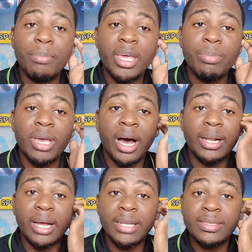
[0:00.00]
Maybe
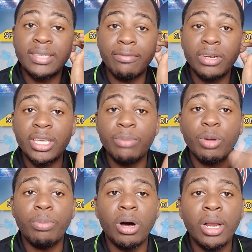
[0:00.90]
at 7.
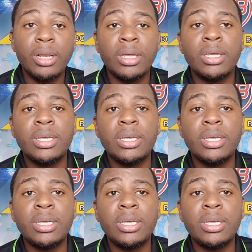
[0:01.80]
Kemo Paul.